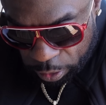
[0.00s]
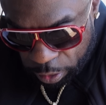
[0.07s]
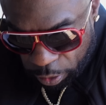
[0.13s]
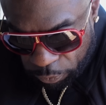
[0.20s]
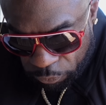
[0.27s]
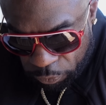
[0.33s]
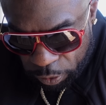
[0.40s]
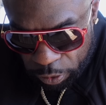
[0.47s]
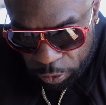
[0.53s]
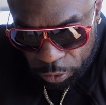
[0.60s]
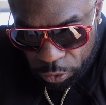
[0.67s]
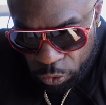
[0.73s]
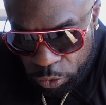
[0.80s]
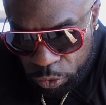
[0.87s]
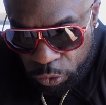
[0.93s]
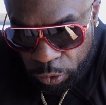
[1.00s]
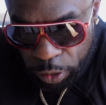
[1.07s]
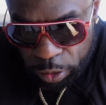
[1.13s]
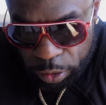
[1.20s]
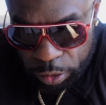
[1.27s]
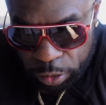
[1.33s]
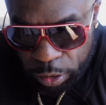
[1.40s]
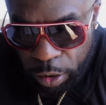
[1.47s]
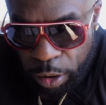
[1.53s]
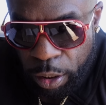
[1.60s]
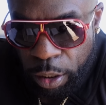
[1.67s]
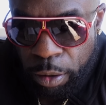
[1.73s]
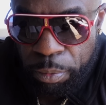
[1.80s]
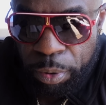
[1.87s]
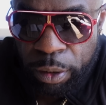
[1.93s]
Thank you for these nutrients.
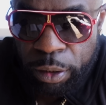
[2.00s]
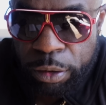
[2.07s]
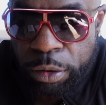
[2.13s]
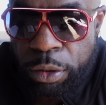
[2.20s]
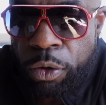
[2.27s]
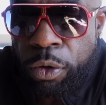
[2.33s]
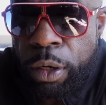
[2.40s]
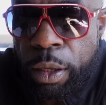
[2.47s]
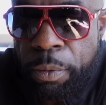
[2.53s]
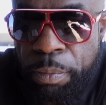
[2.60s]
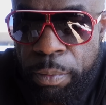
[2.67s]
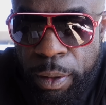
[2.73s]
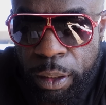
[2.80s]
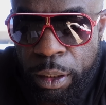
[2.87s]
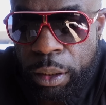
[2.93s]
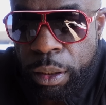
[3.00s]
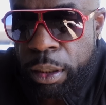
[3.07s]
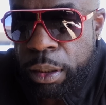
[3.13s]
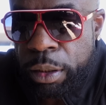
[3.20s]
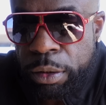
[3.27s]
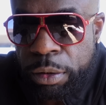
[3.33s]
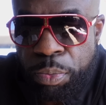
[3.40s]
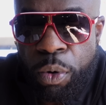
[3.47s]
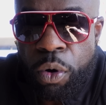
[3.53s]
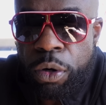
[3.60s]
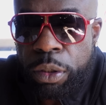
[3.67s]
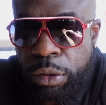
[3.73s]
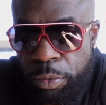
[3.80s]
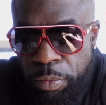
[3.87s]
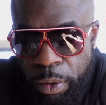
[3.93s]
Please don't let Mickey D's
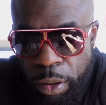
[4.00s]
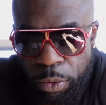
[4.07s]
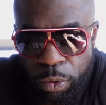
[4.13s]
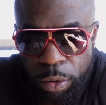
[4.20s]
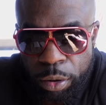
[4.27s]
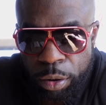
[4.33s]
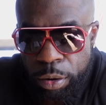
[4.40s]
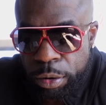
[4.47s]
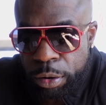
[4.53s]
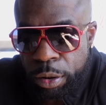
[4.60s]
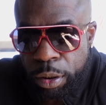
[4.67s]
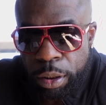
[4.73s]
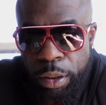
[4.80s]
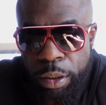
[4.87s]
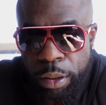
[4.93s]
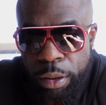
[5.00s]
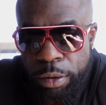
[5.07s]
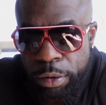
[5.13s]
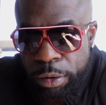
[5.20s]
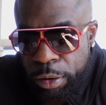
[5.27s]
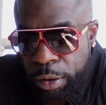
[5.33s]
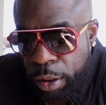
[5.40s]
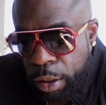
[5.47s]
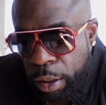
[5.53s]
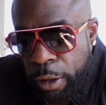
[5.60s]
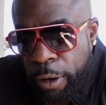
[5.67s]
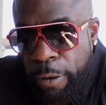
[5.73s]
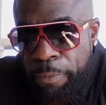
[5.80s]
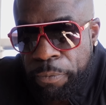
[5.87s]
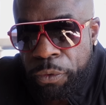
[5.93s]
poison me with this goodness.
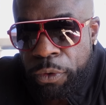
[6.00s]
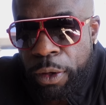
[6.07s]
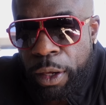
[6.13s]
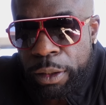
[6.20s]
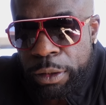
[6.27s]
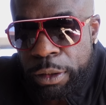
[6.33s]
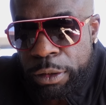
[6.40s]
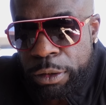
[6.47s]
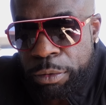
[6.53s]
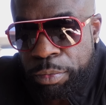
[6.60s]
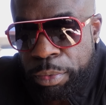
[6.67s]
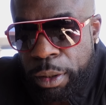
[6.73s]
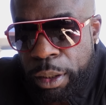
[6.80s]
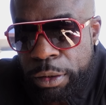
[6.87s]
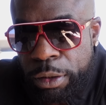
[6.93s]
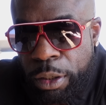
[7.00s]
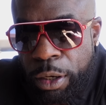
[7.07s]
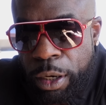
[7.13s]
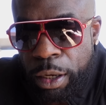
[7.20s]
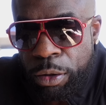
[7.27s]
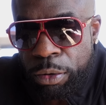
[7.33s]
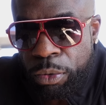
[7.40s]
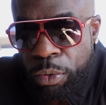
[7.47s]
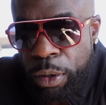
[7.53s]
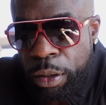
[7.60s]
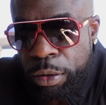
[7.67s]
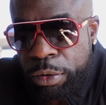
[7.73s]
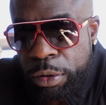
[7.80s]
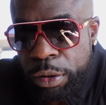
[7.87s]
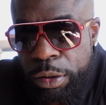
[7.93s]
We ask that you bless our health,
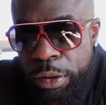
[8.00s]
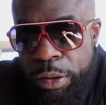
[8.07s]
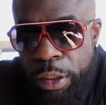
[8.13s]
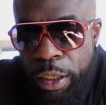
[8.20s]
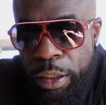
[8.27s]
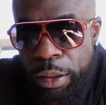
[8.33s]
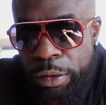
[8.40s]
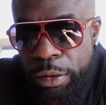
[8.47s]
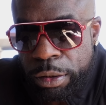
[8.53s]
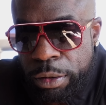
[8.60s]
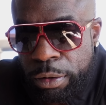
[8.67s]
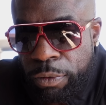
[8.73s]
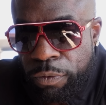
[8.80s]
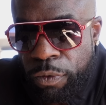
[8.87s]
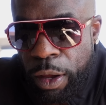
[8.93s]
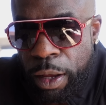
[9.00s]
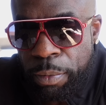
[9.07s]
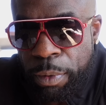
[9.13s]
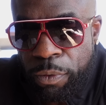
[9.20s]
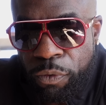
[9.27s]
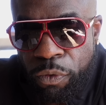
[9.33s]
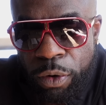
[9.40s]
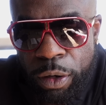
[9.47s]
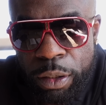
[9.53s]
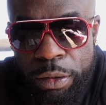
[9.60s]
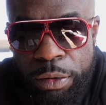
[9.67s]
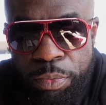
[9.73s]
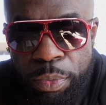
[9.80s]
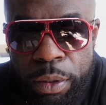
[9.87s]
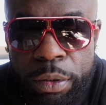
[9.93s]
wealth, success, family,
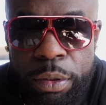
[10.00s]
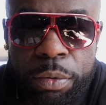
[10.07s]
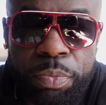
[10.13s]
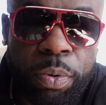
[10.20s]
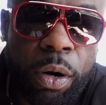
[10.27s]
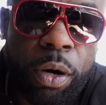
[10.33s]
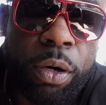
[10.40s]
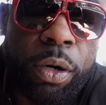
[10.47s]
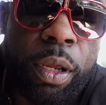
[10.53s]
friends, business partner.